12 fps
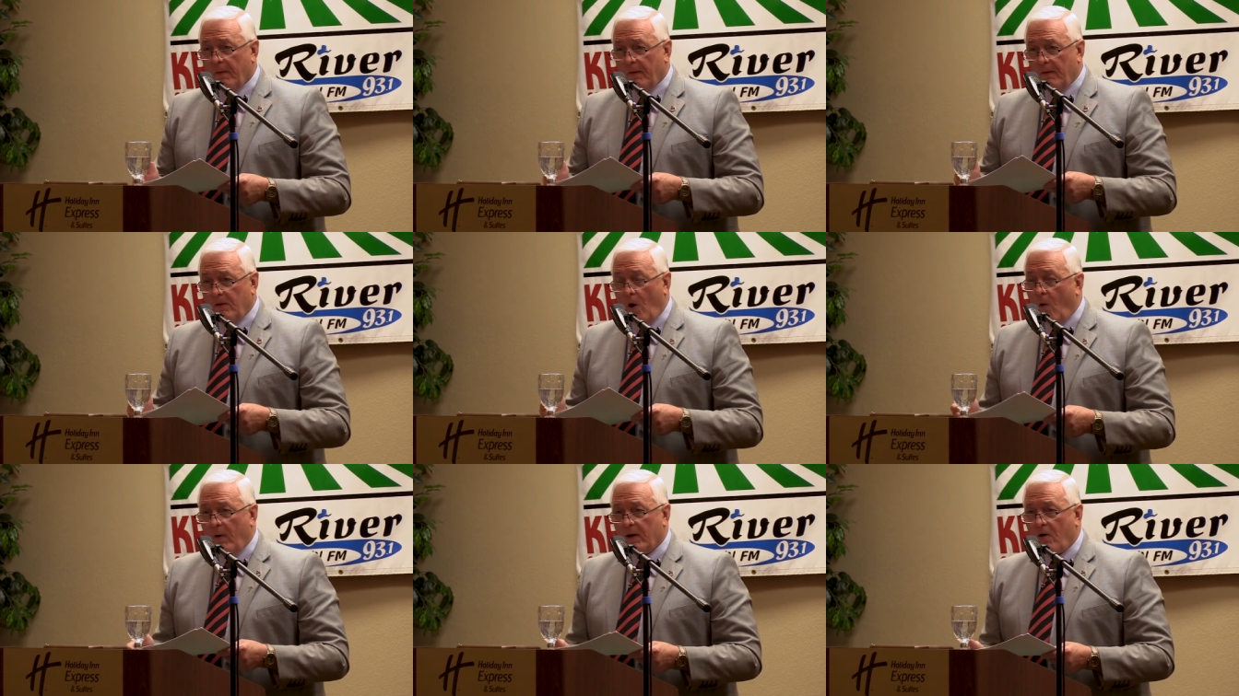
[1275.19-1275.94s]

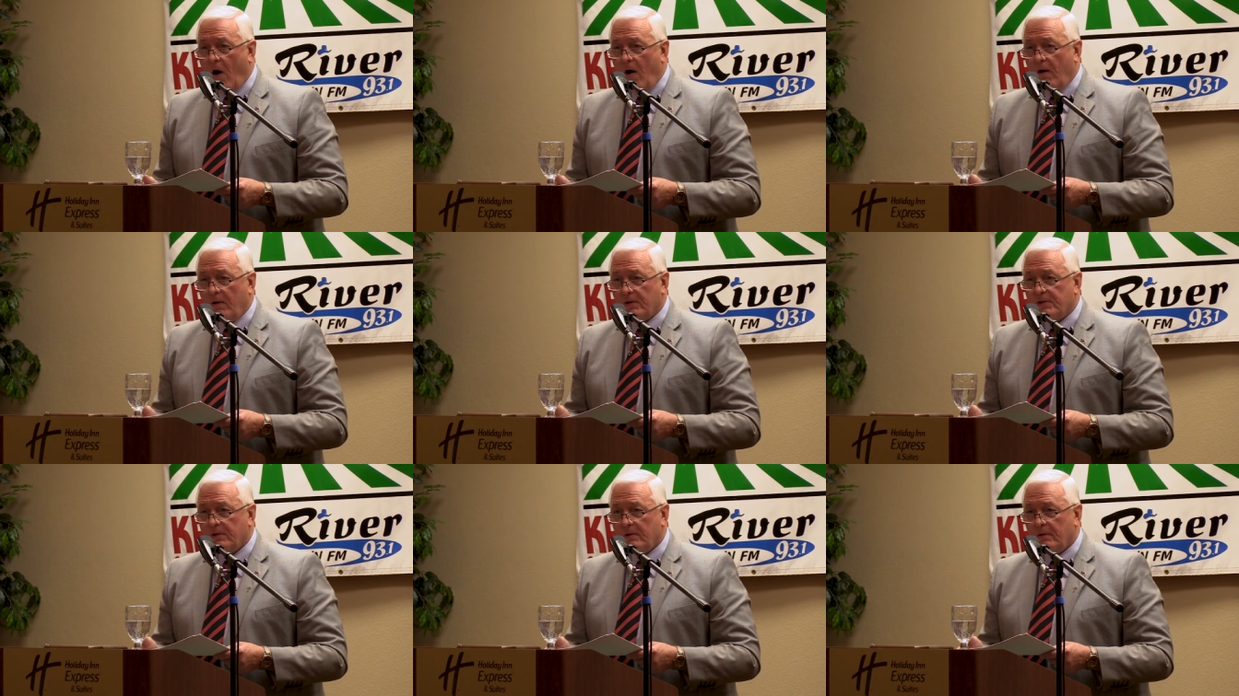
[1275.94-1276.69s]
no one
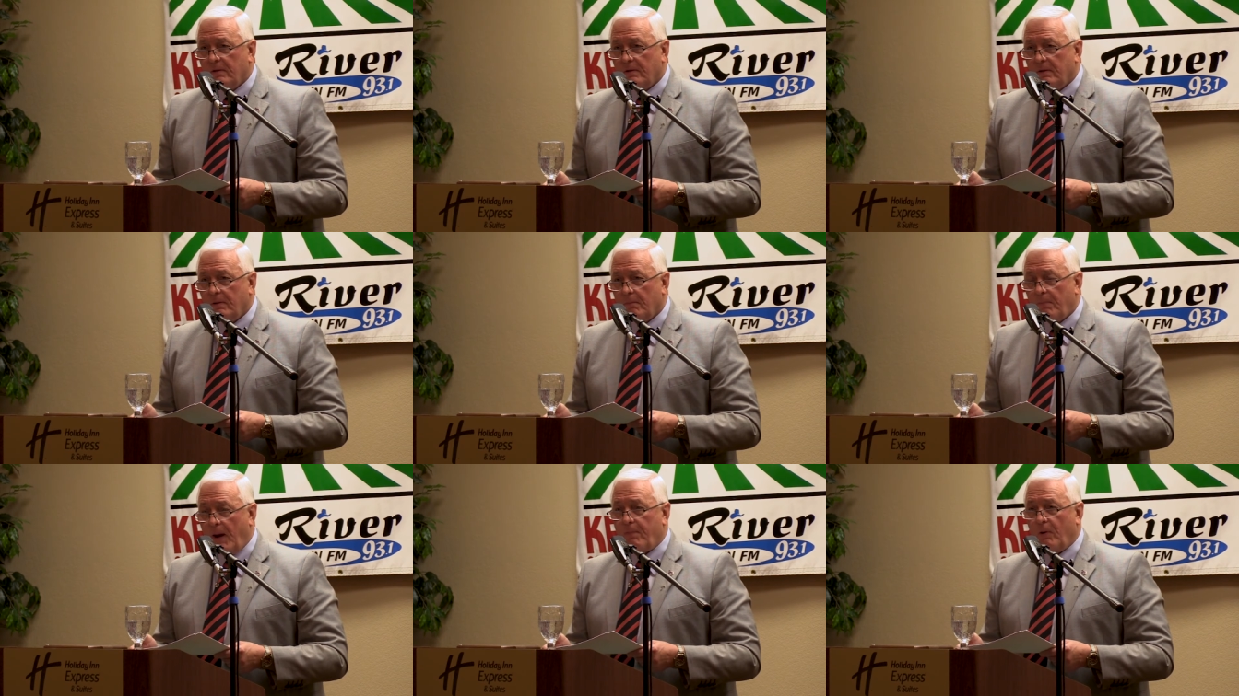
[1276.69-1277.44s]
calls,
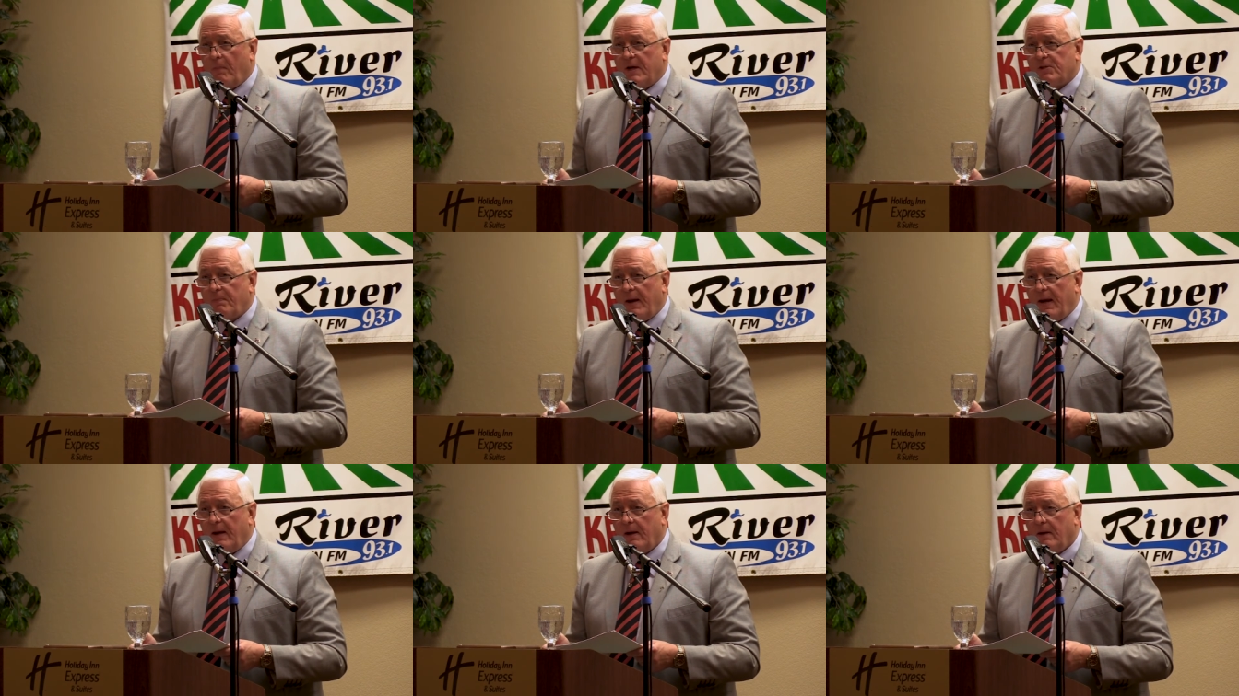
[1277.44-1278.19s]
people must
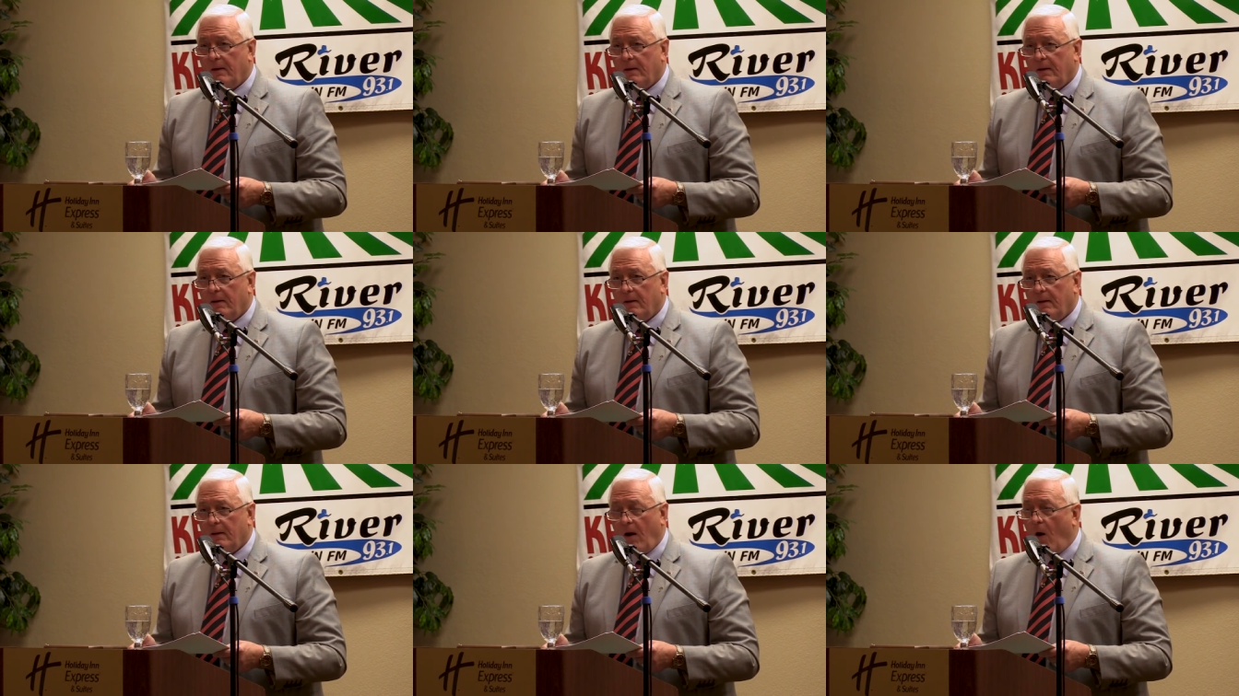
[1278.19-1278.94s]
be
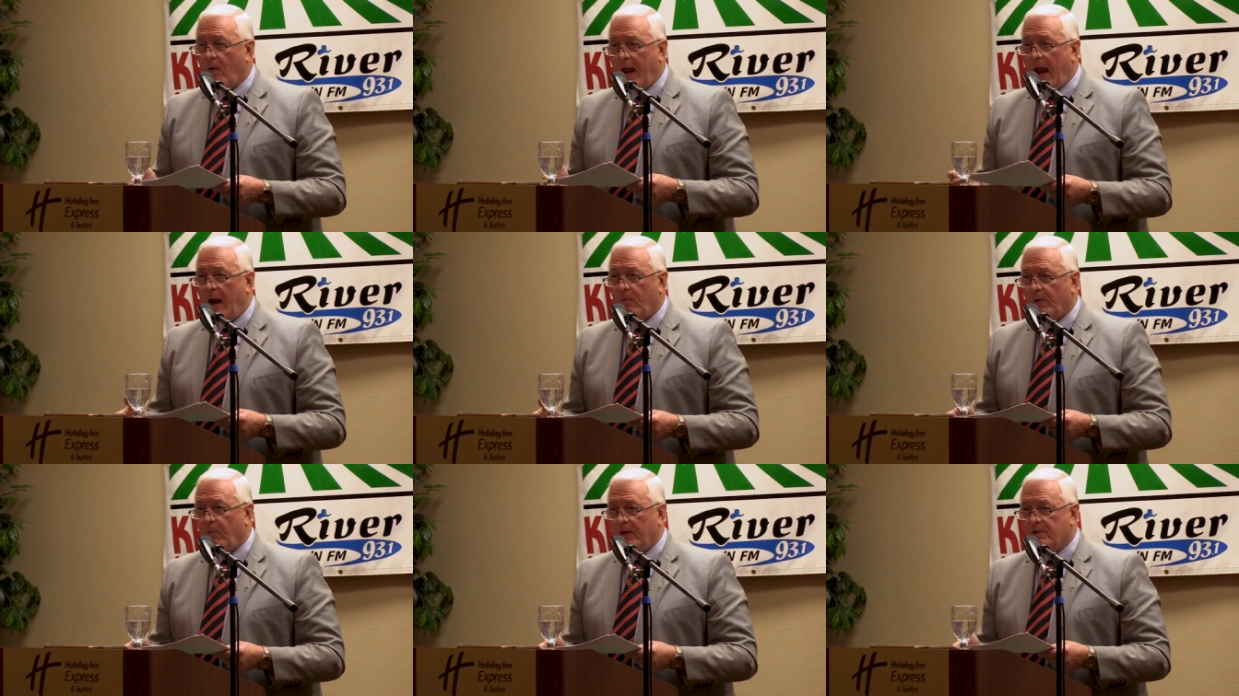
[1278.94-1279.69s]
okay
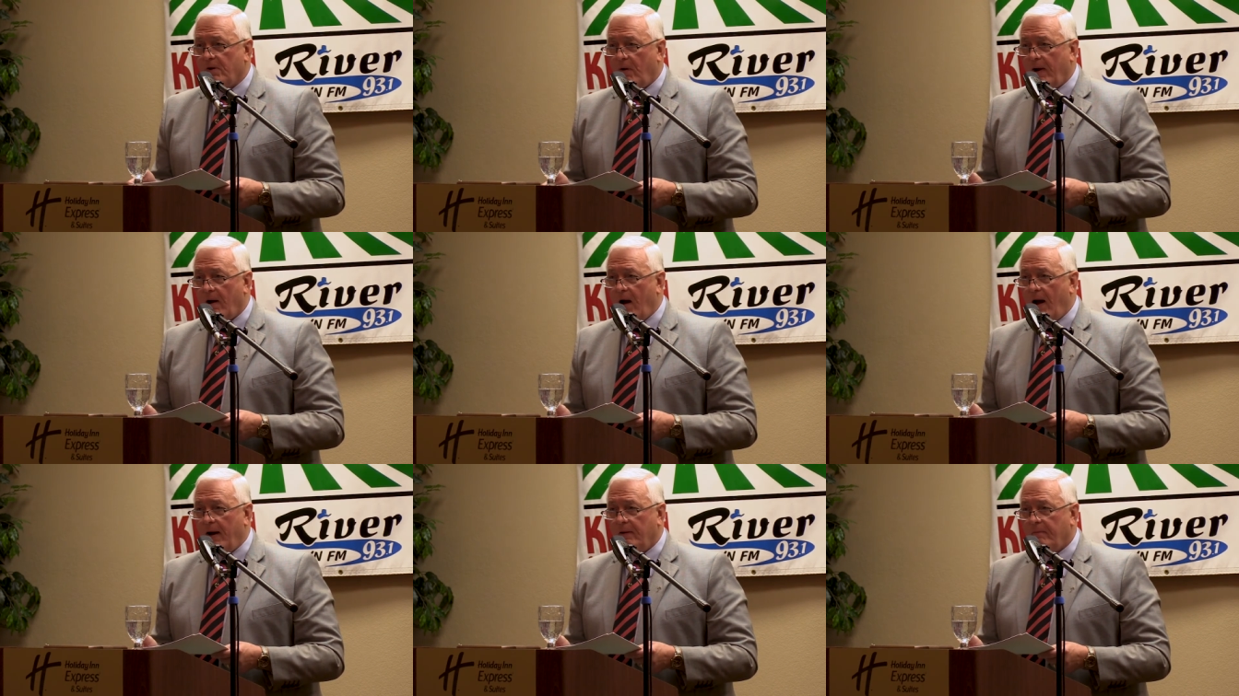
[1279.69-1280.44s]
with what's going
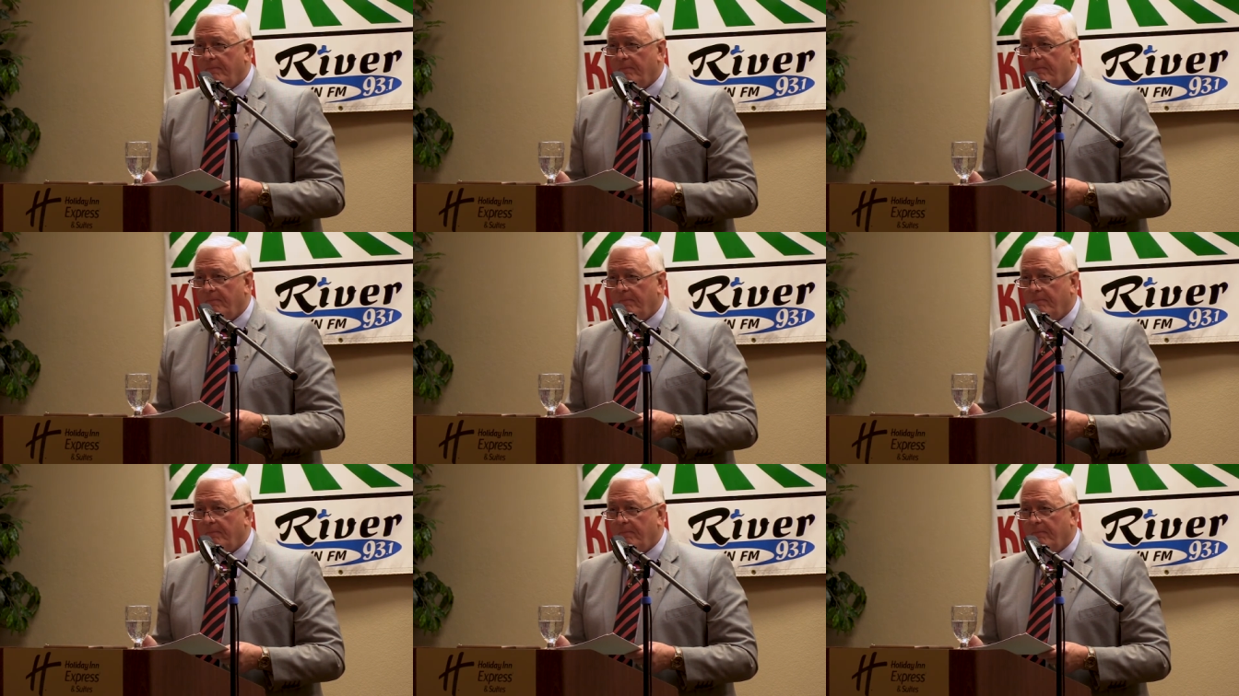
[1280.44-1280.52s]
on.